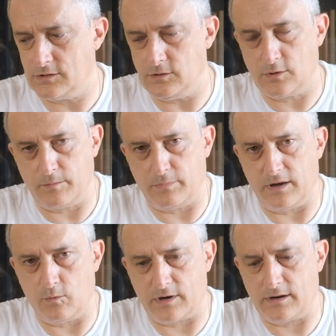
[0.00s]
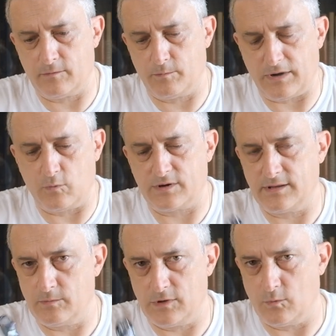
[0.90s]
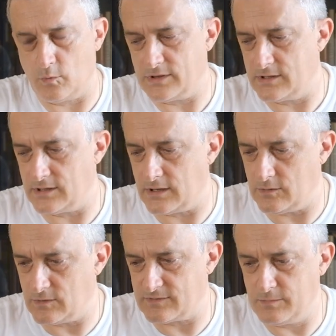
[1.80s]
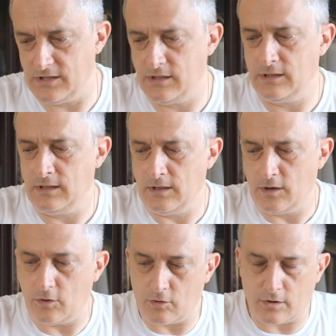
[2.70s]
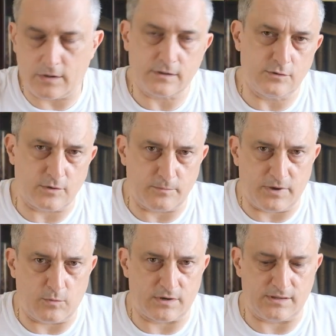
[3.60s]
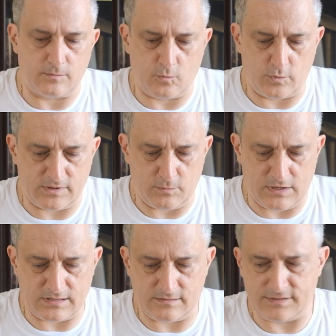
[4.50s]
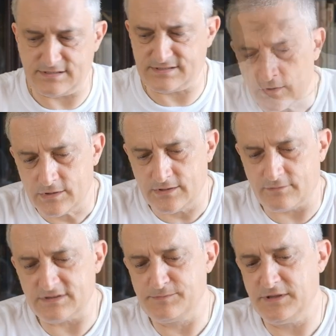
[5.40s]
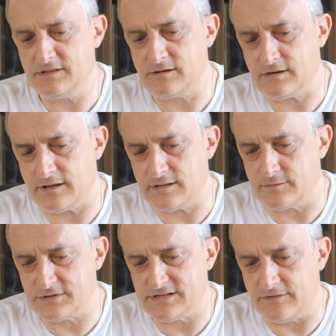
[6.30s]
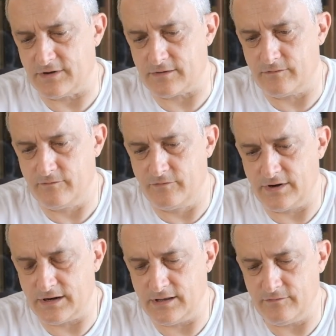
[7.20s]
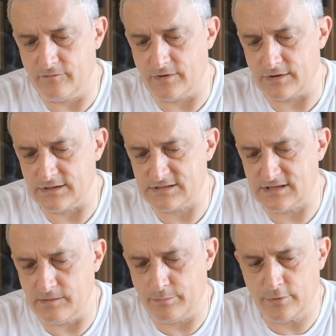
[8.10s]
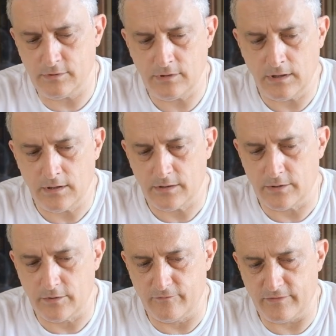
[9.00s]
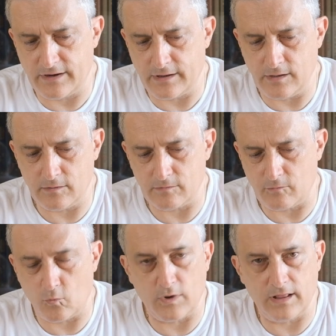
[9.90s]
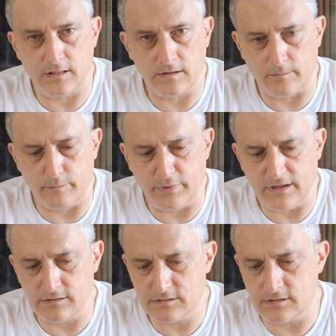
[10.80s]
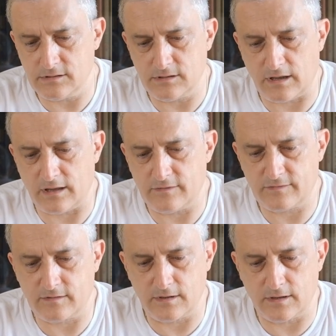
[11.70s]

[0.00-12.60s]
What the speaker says: you can power them with the USB, or you can power them with the batteries. The transmitter and the receiver, very simple, very well built, nice